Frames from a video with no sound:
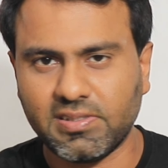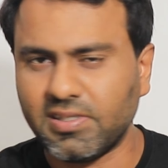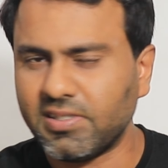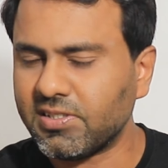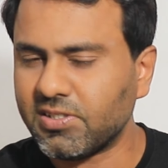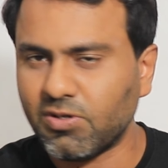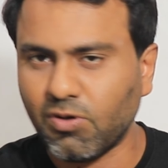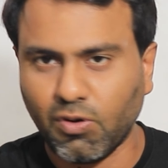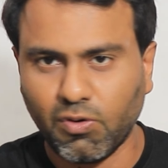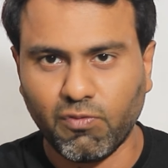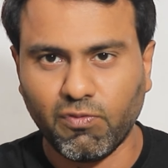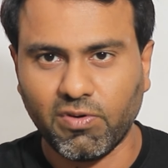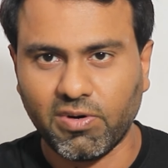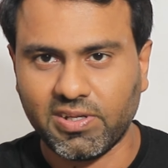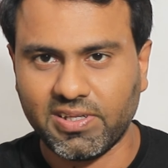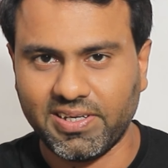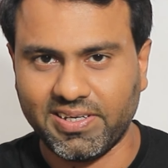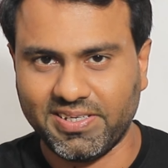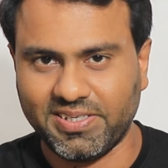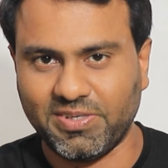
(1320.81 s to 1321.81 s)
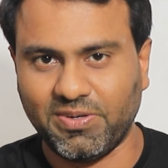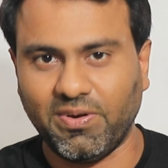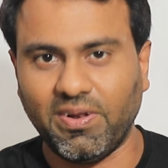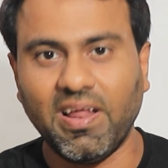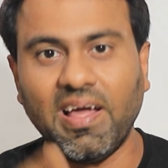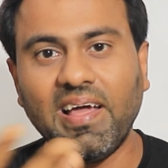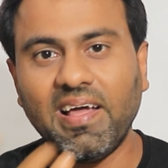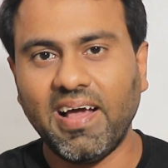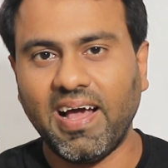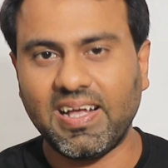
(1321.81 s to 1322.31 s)
It's not worth it at all,
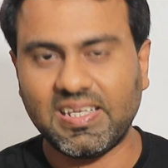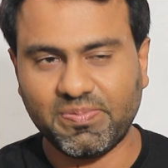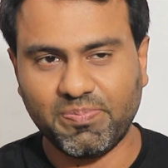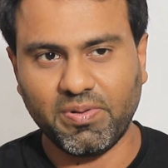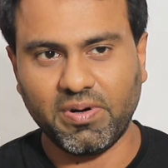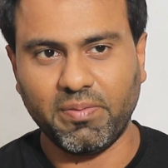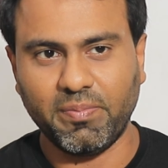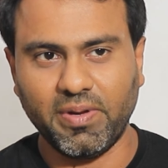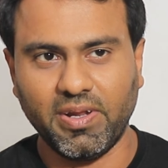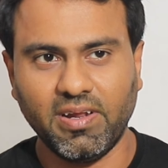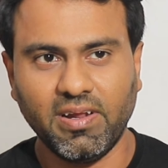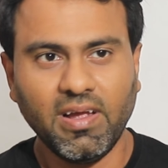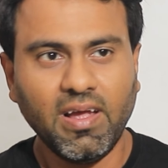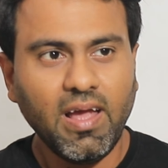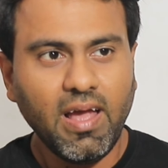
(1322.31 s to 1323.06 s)
as per me.